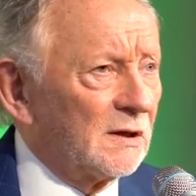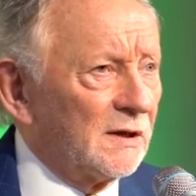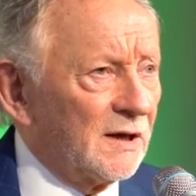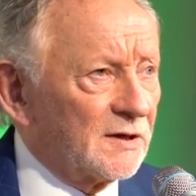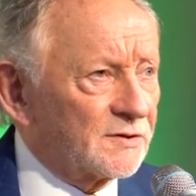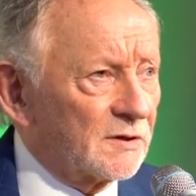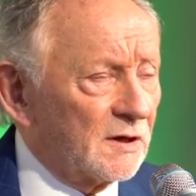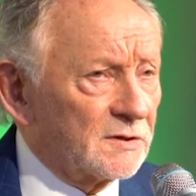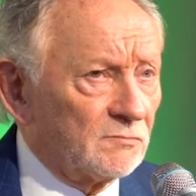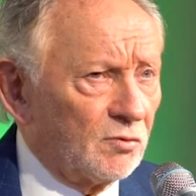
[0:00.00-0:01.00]
Yes. I
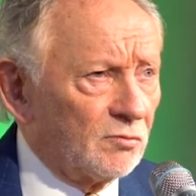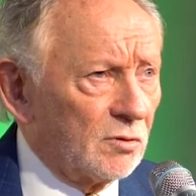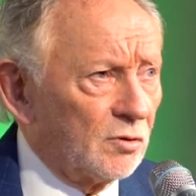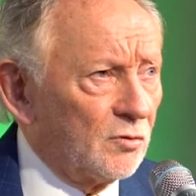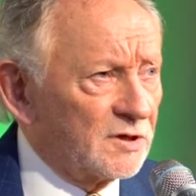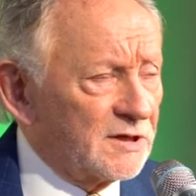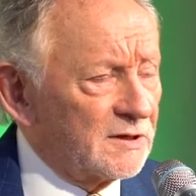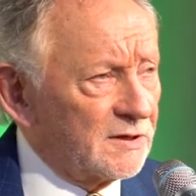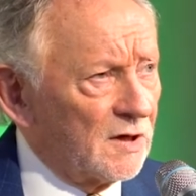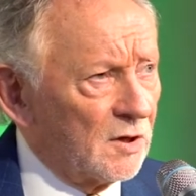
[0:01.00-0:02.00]
said, who is he? He
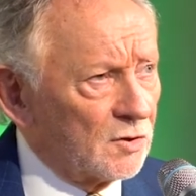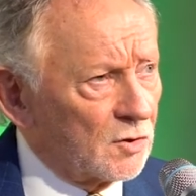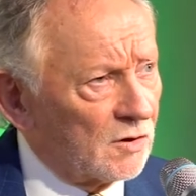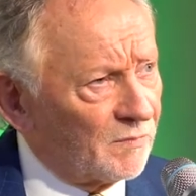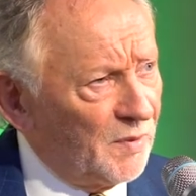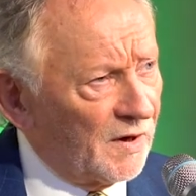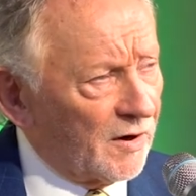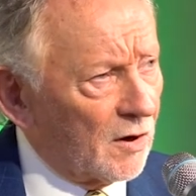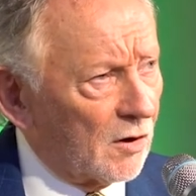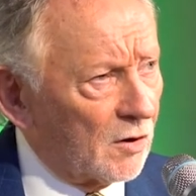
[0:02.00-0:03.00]
said, Called Billy
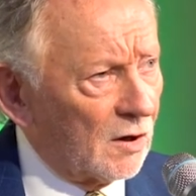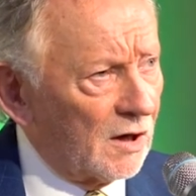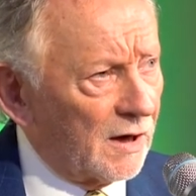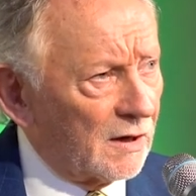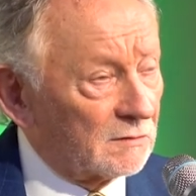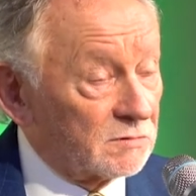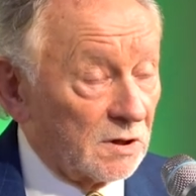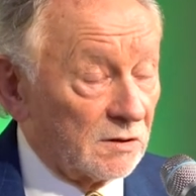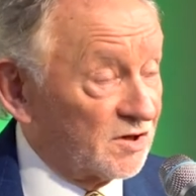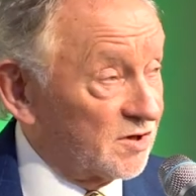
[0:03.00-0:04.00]
Connolly.
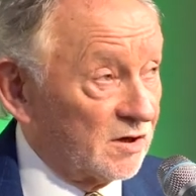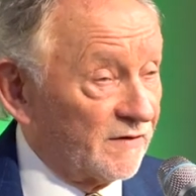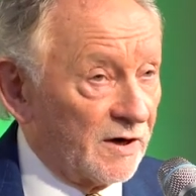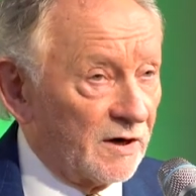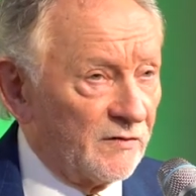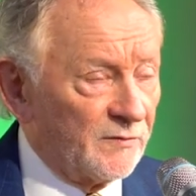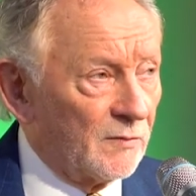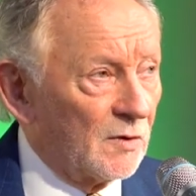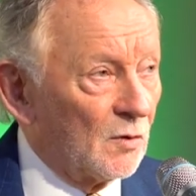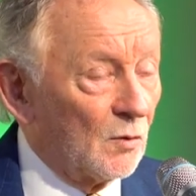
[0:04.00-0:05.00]
I said, Never heard of him.
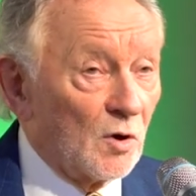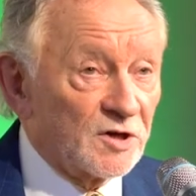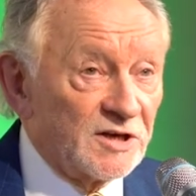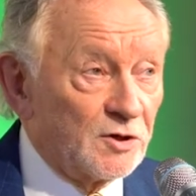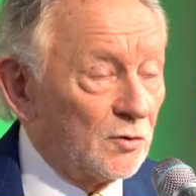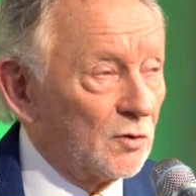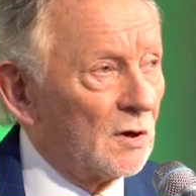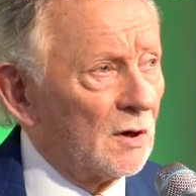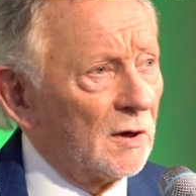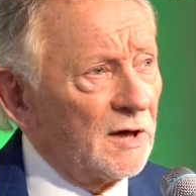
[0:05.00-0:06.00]
What does he do?
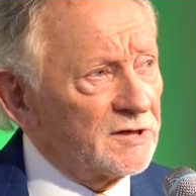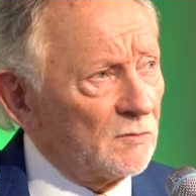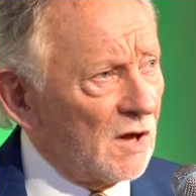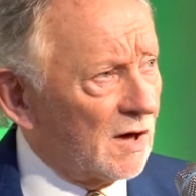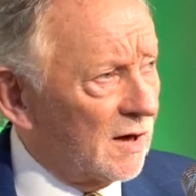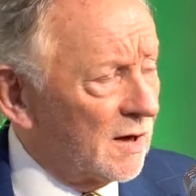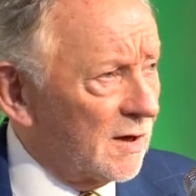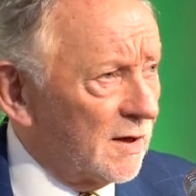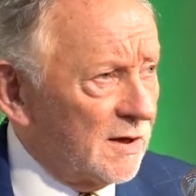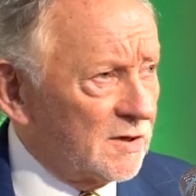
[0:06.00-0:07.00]
He said, Well,
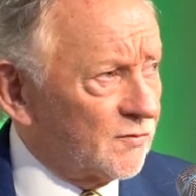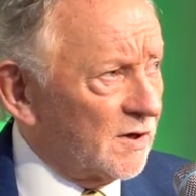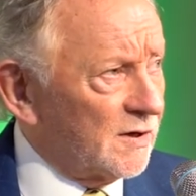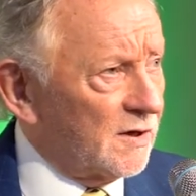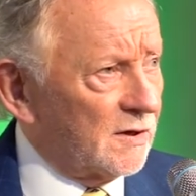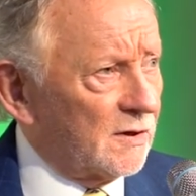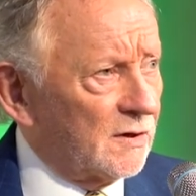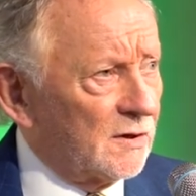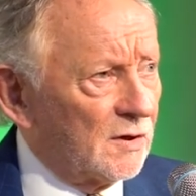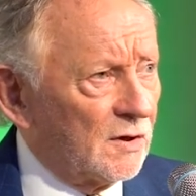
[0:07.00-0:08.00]
he's really a. Uh,
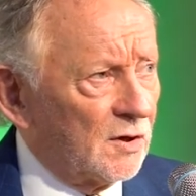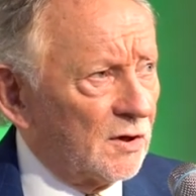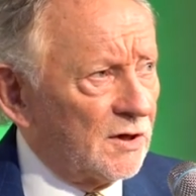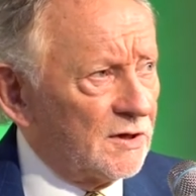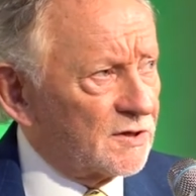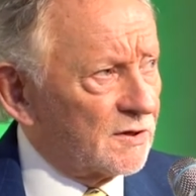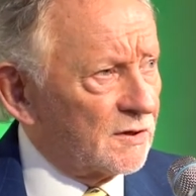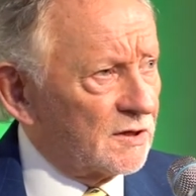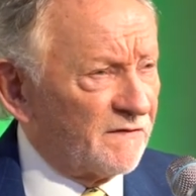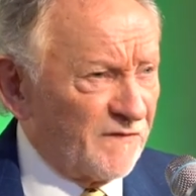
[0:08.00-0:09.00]
he's a, uh,
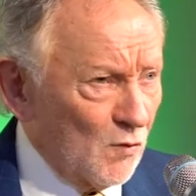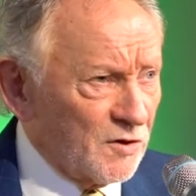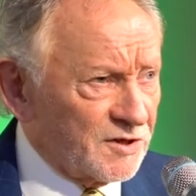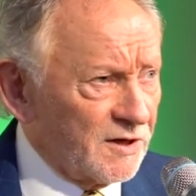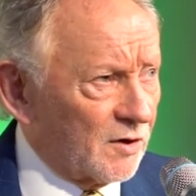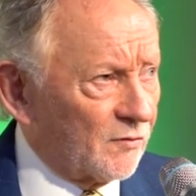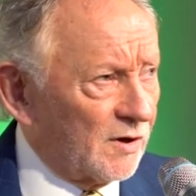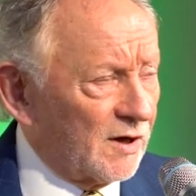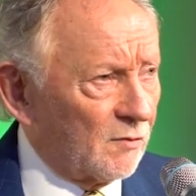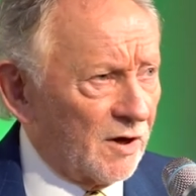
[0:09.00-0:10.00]
he's a folk singer,
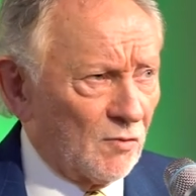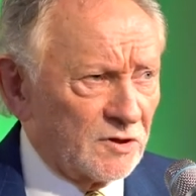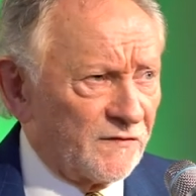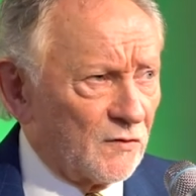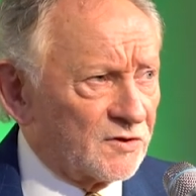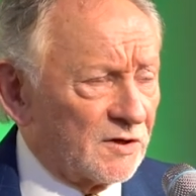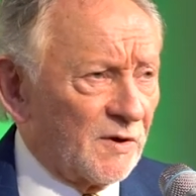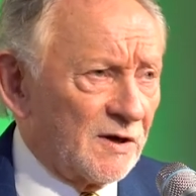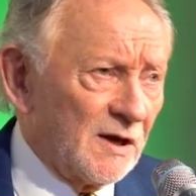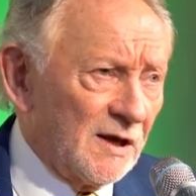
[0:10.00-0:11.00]
really, or he was a folk singer,
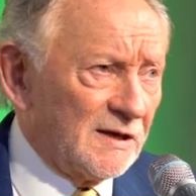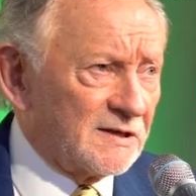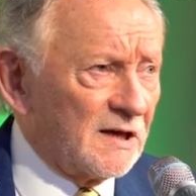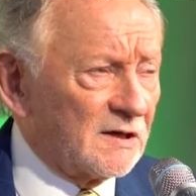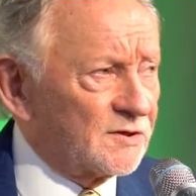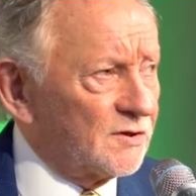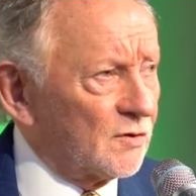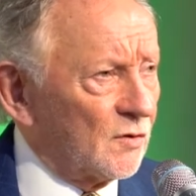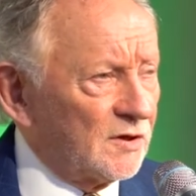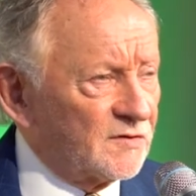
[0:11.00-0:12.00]
but he, he tells, you
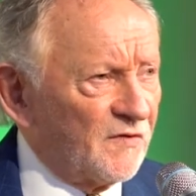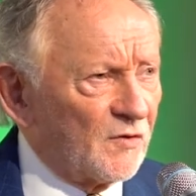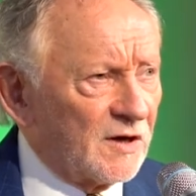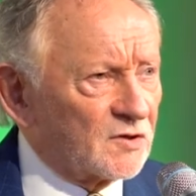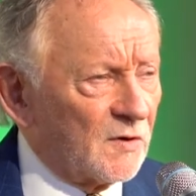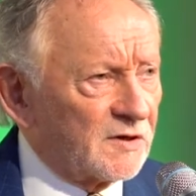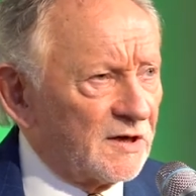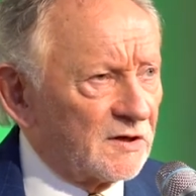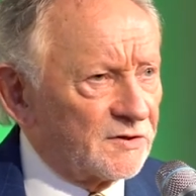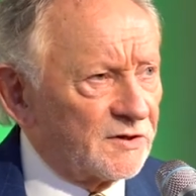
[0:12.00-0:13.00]
know, he's funny as well,
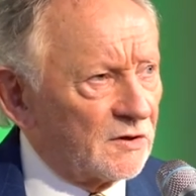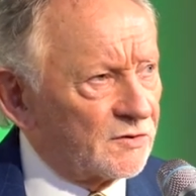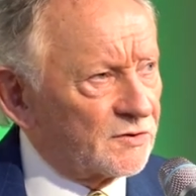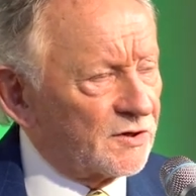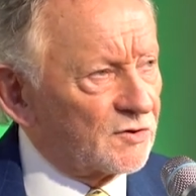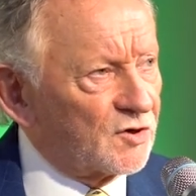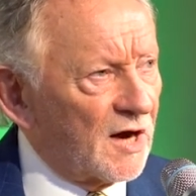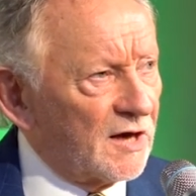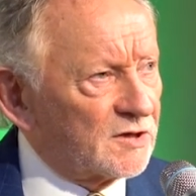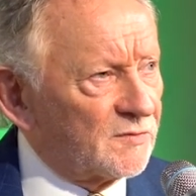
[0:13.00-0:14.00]
tells, tells, tells
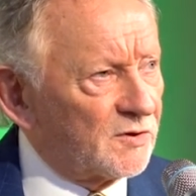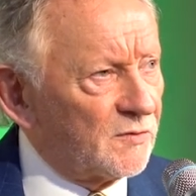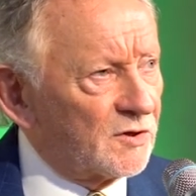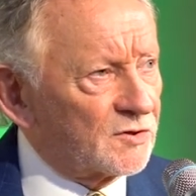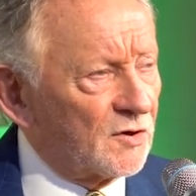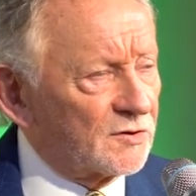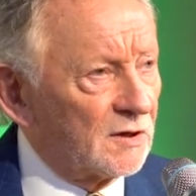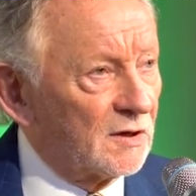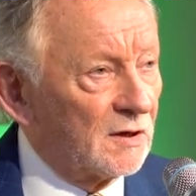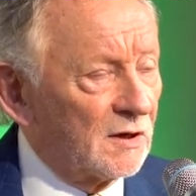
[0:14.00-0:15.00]
gags in between the songs.
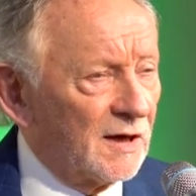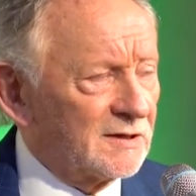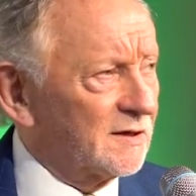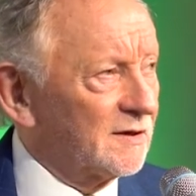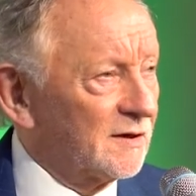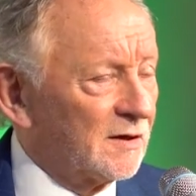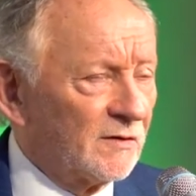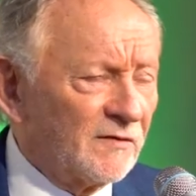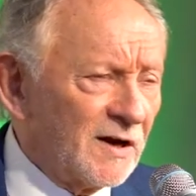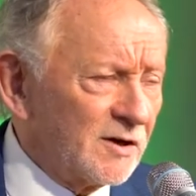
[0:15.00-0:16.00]
I said,
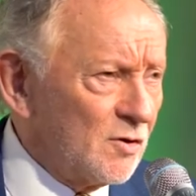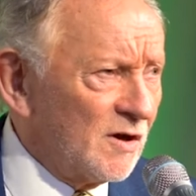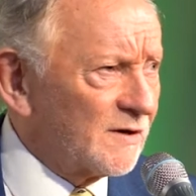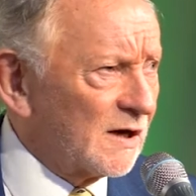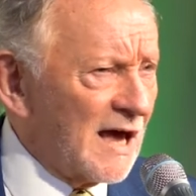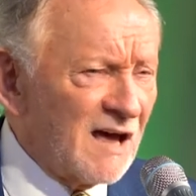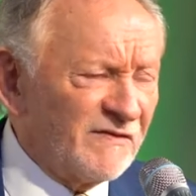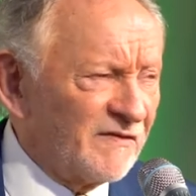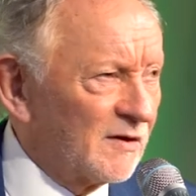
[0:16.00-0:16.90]
Frank, are you having a laugh?